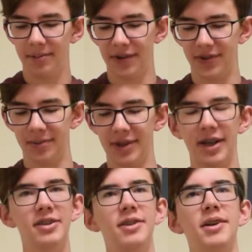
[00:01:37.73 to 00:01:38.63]
about something
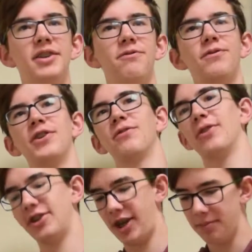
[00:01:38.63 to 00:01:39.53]
I only read the first
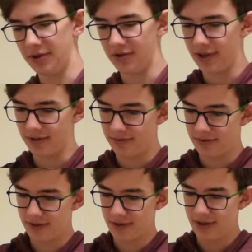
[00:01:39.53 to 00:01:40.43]
4 chapters of?
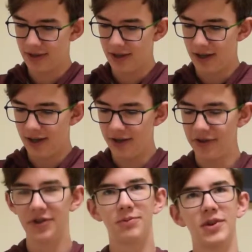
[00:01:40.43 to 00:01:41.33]

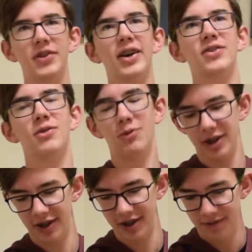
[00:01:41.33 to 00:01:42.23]
Although it's
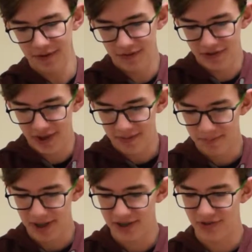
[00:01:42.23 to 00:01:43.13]

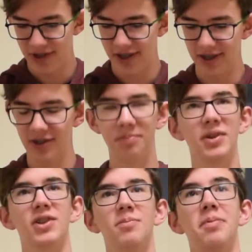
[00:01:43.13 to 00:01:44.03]
1,157 pages long, this
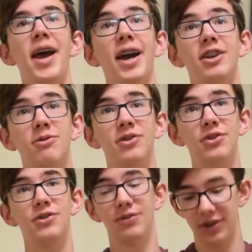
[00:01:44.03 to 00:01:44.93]
book is packed with
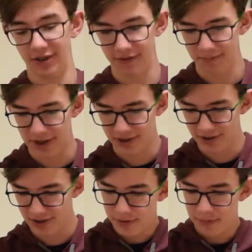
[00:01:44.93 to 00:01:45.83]
useful
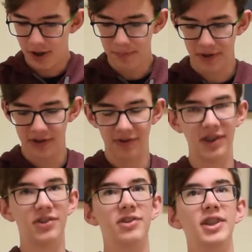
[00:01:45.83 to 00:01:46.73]
information from all parts of
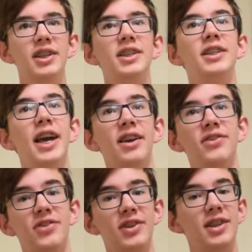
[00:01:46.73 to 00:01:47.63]
history.
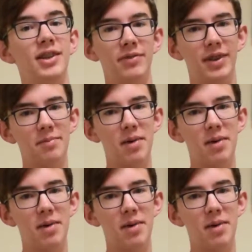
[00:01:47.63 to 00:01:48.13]
Yes, even the